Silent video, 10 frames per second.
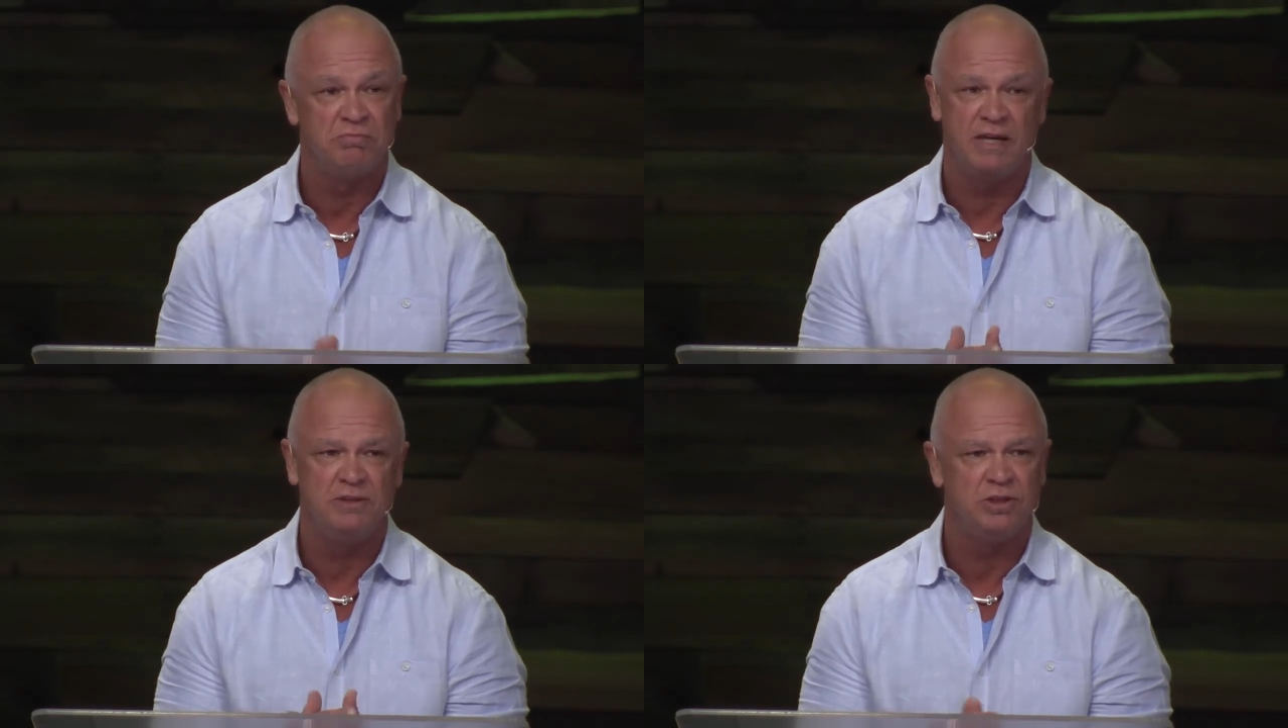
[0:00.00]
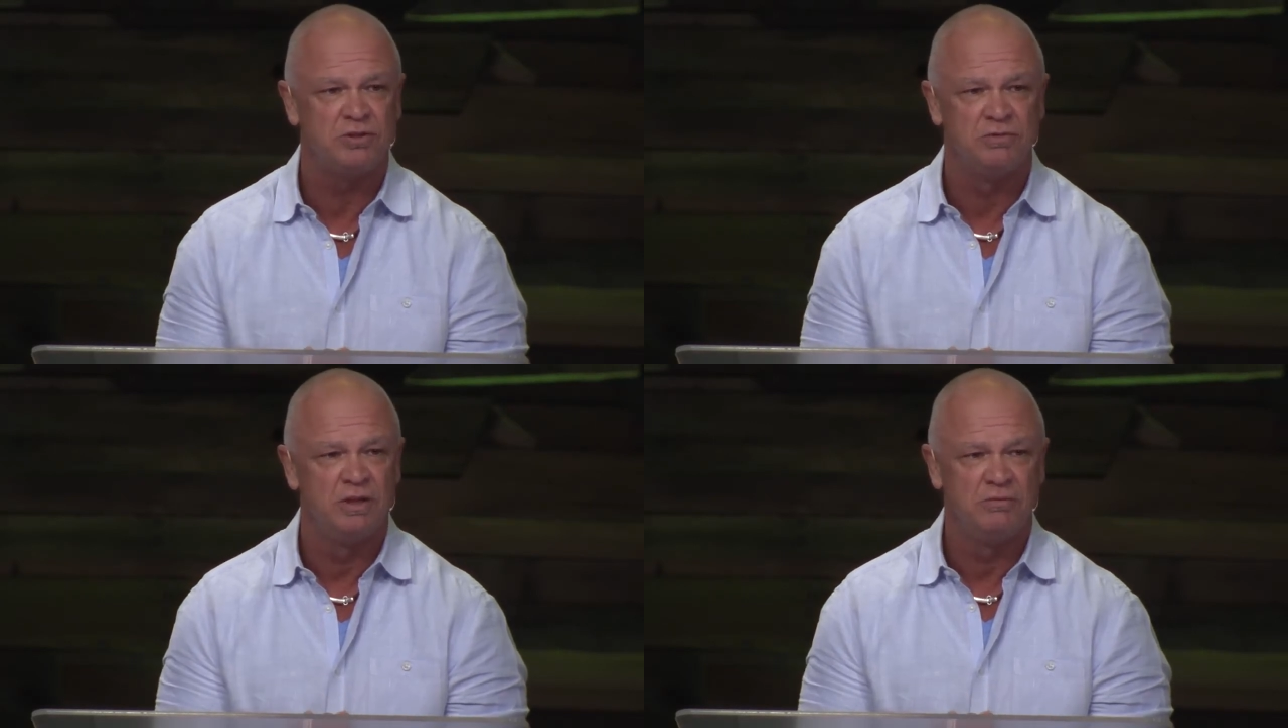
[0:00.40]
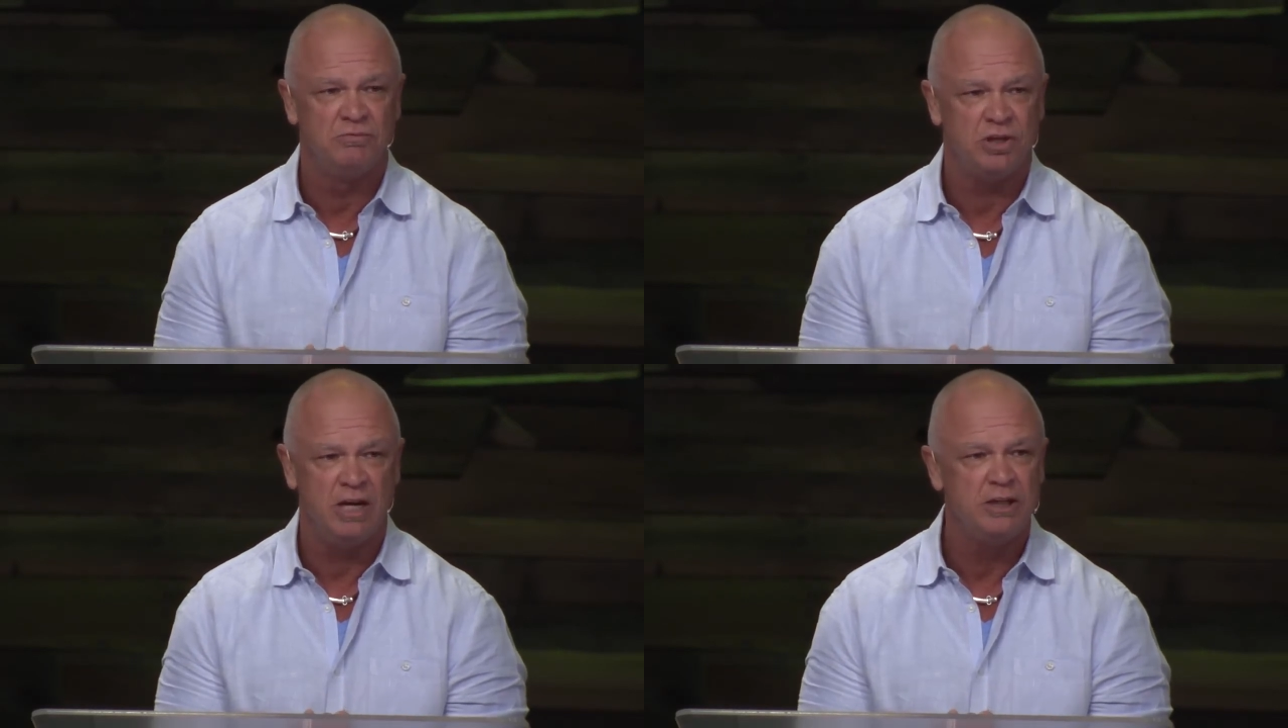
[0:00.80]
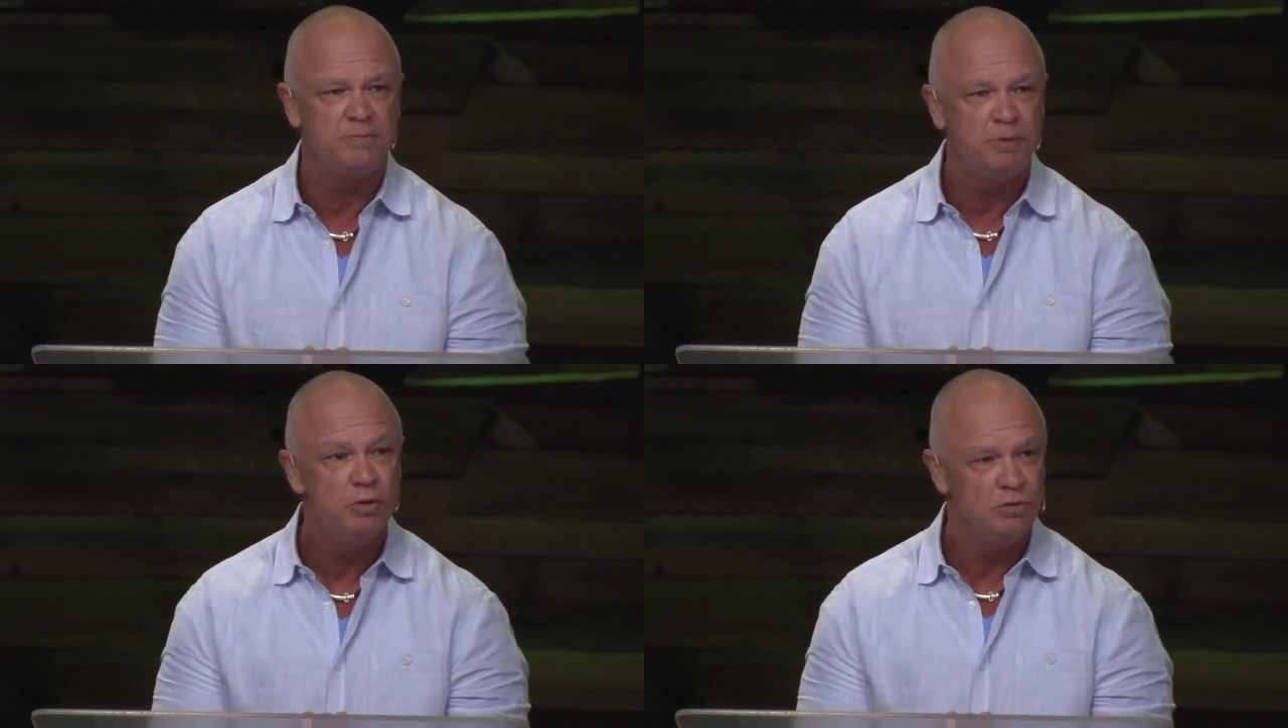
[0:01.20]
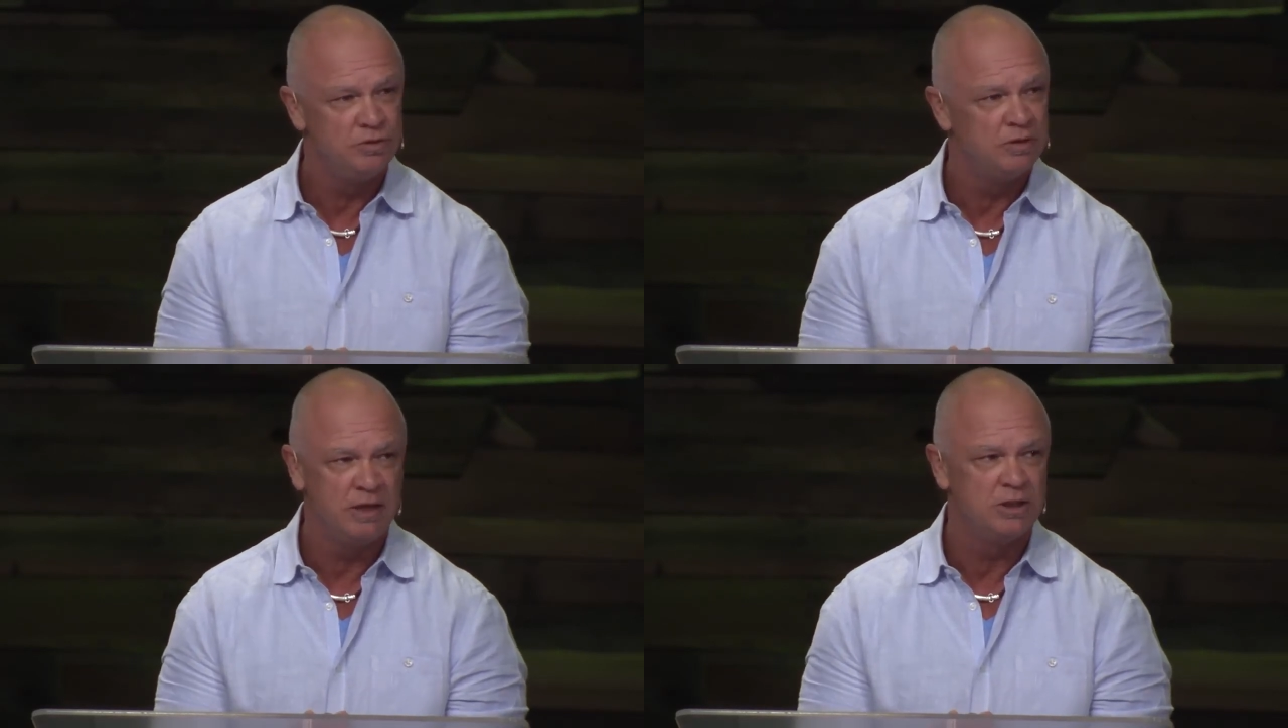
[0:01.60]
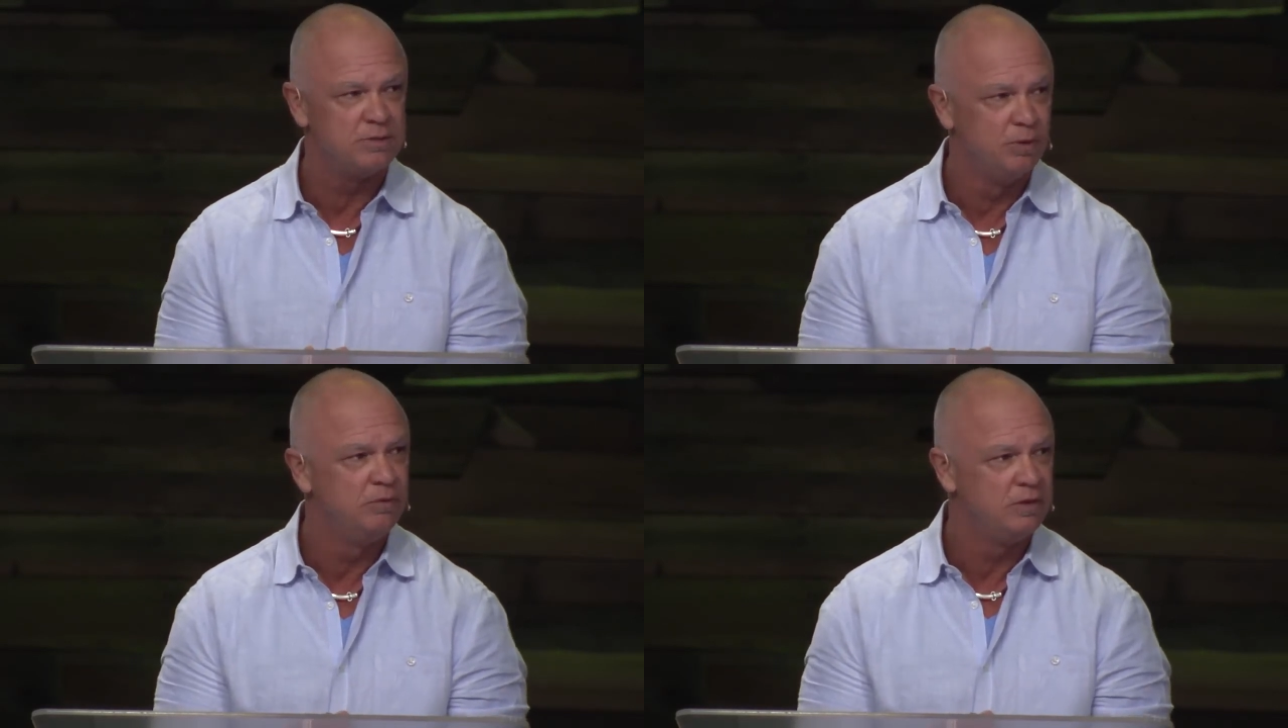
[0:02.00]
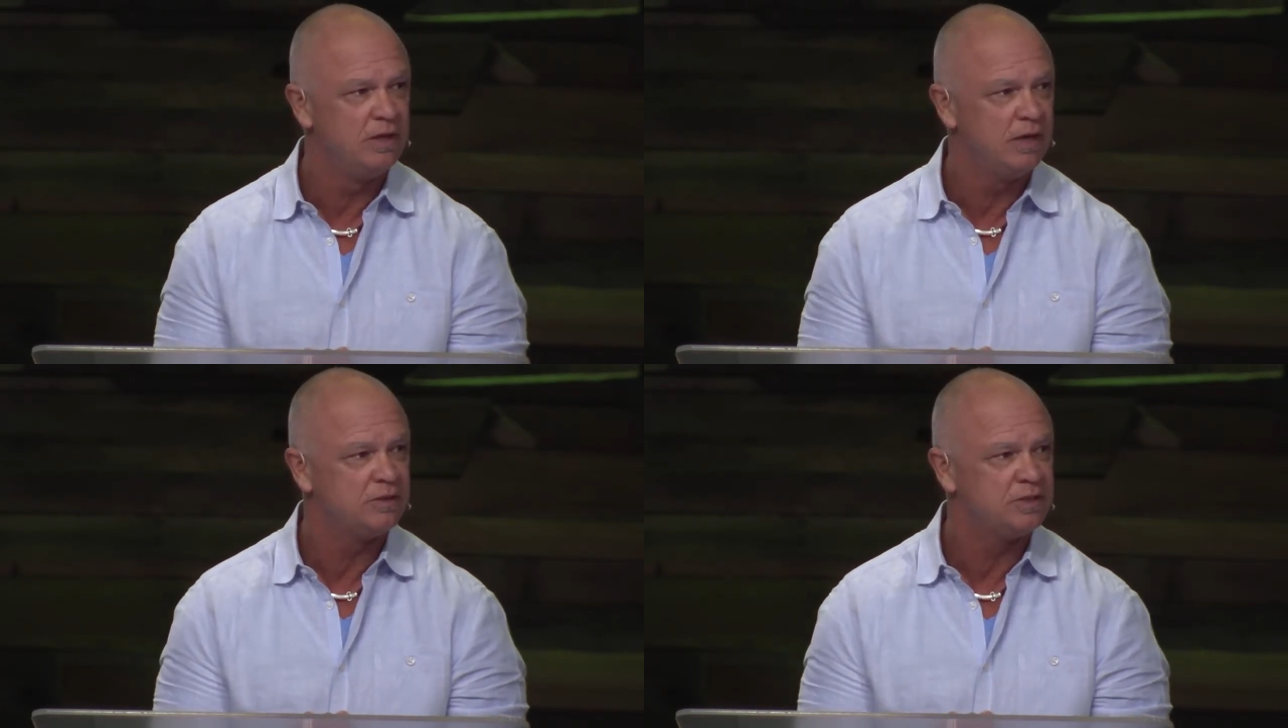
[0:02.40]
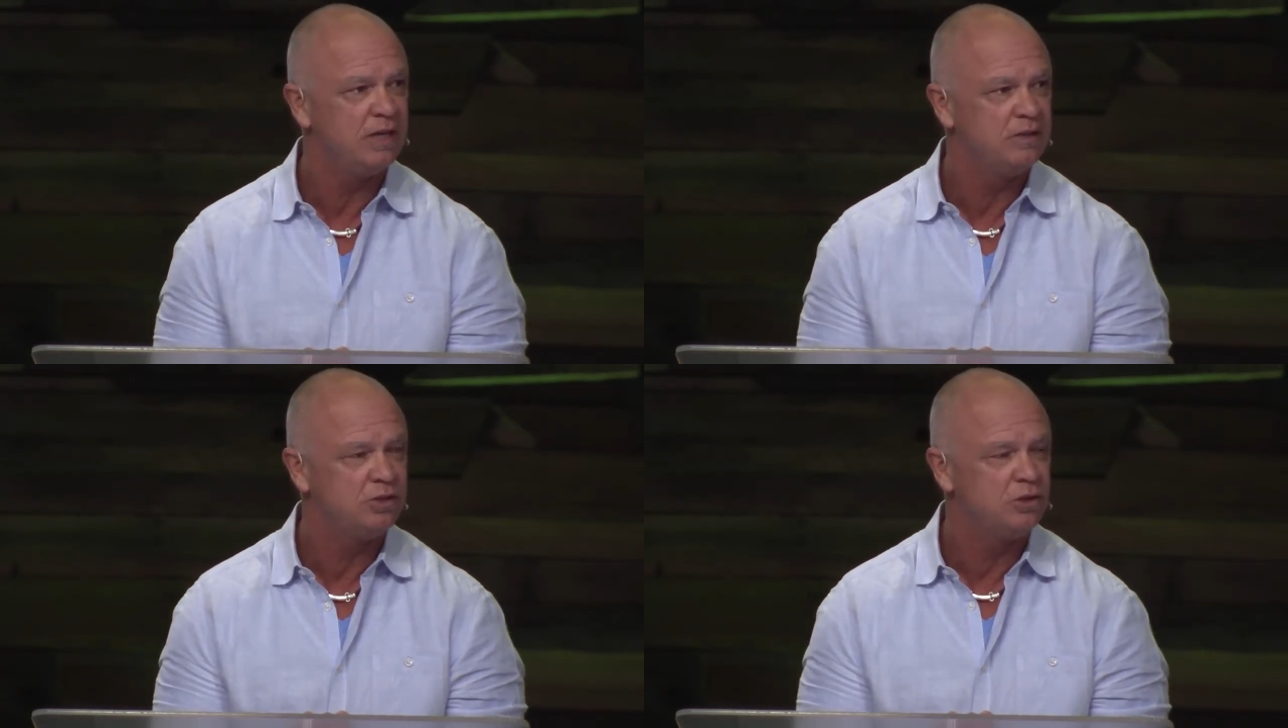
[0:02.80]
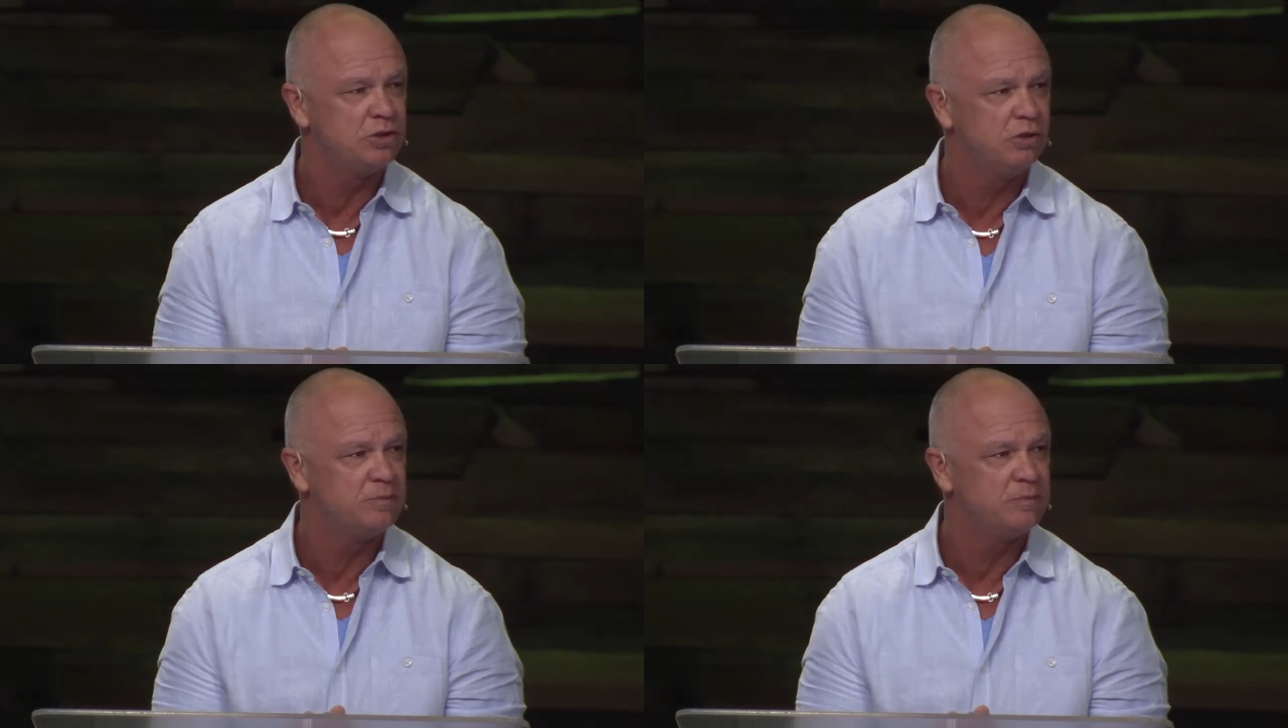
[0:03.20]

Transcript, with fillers: They just changed pews. They just moved to the other side of the church. You know what